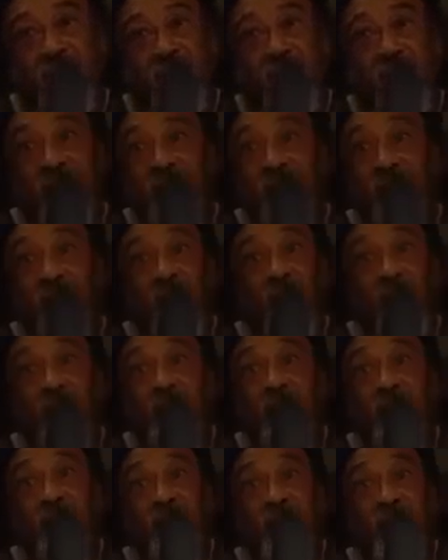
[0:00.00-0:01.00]
And need not
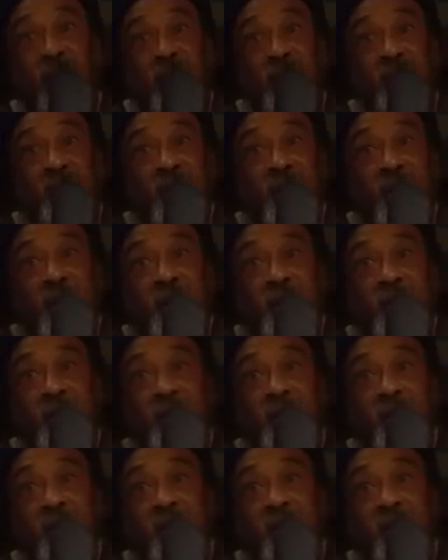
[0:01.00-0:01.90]
be afraid of that.